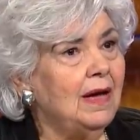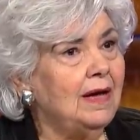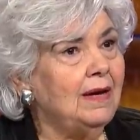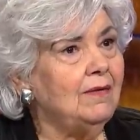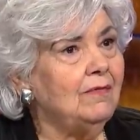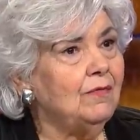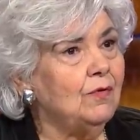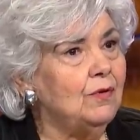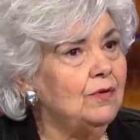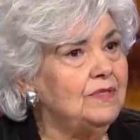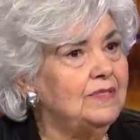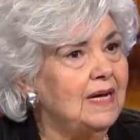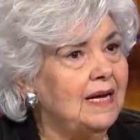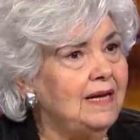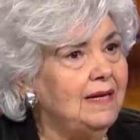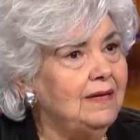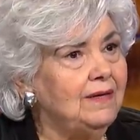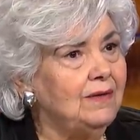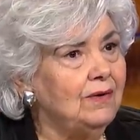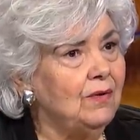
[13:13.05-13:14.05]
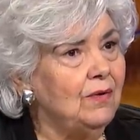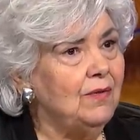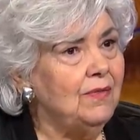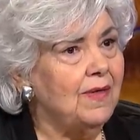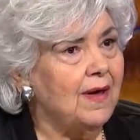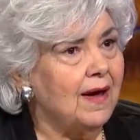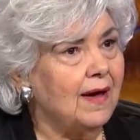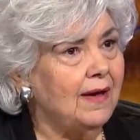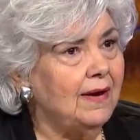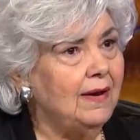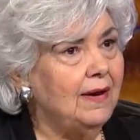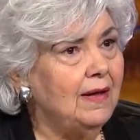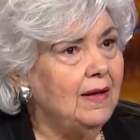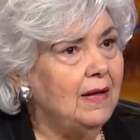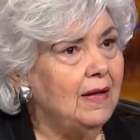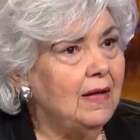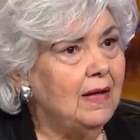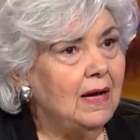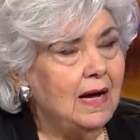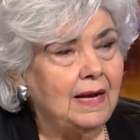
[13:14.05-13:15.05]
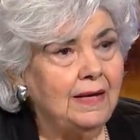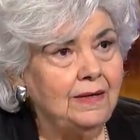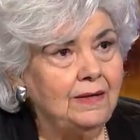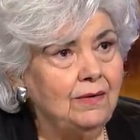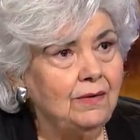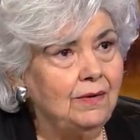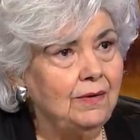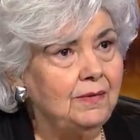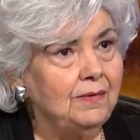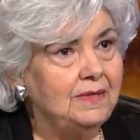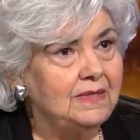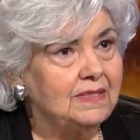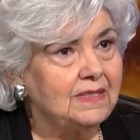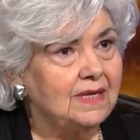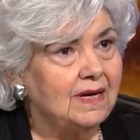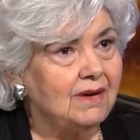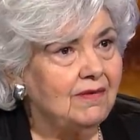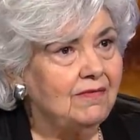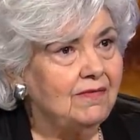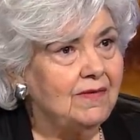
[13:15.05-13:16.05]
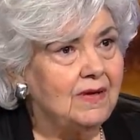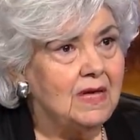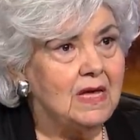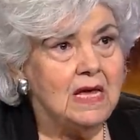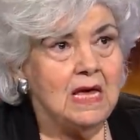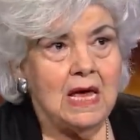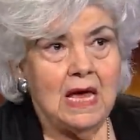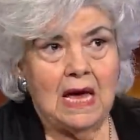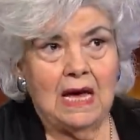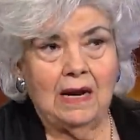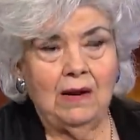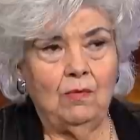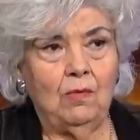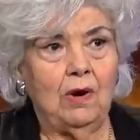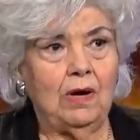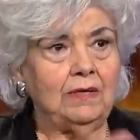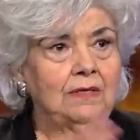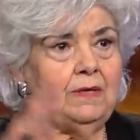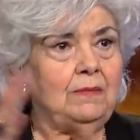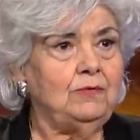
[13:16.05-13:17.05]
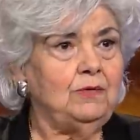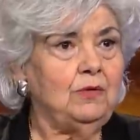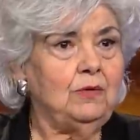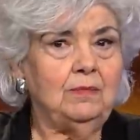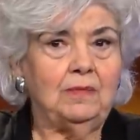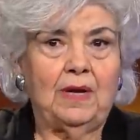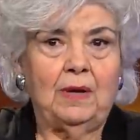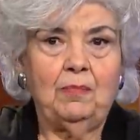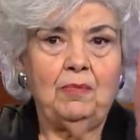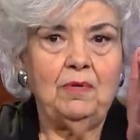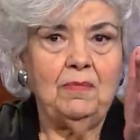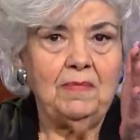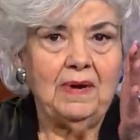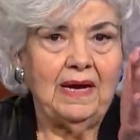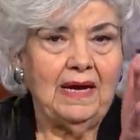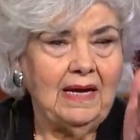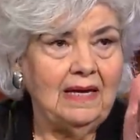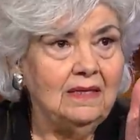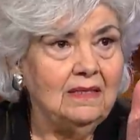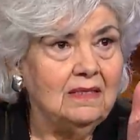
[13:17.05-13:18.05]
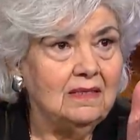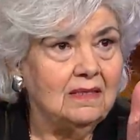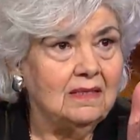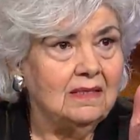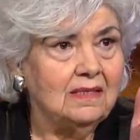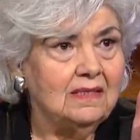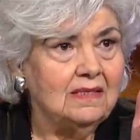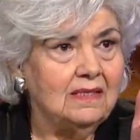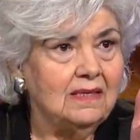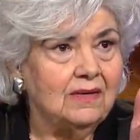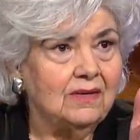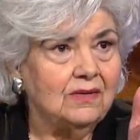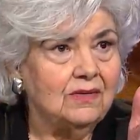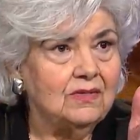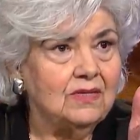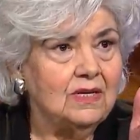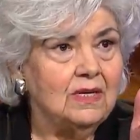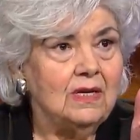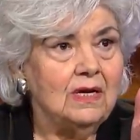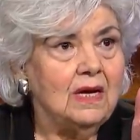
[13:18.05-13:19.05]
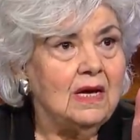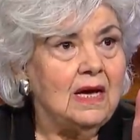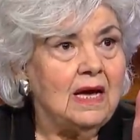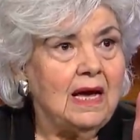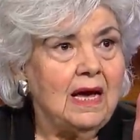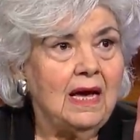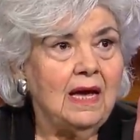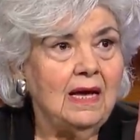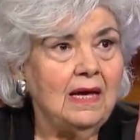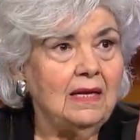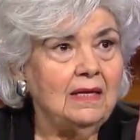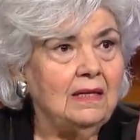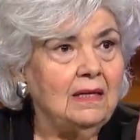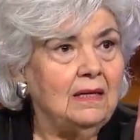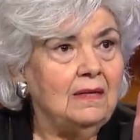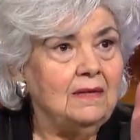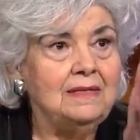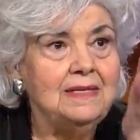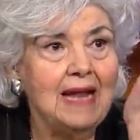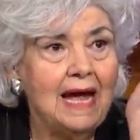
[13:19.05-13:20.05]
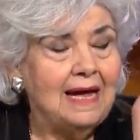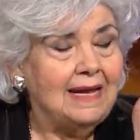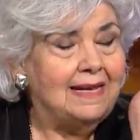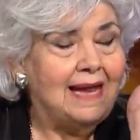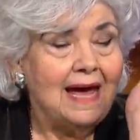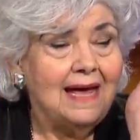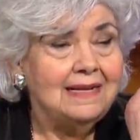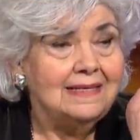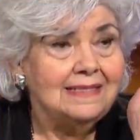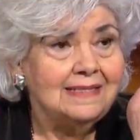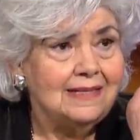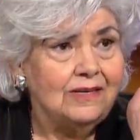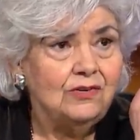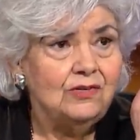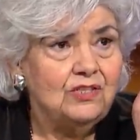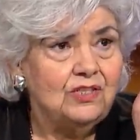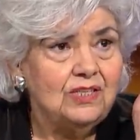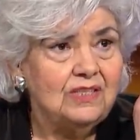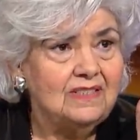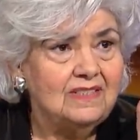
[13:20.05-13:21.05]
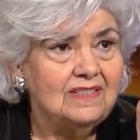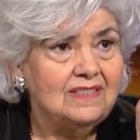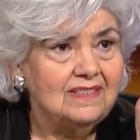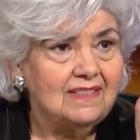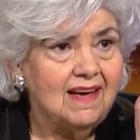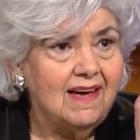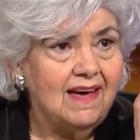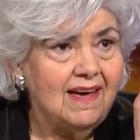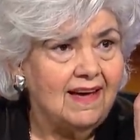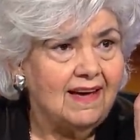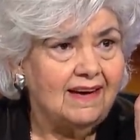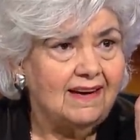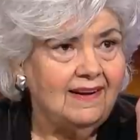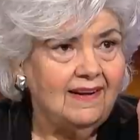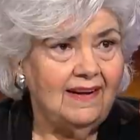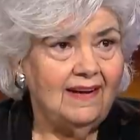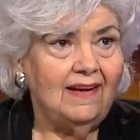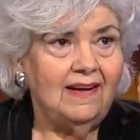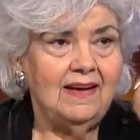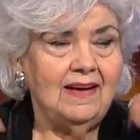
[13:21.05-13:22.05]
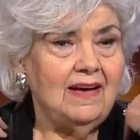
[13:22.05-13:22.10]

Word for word: And of course, I didn't know that. I didn't know he was deaf. And I walked up to him and I put my hands on his ears. And not his ears, just his head.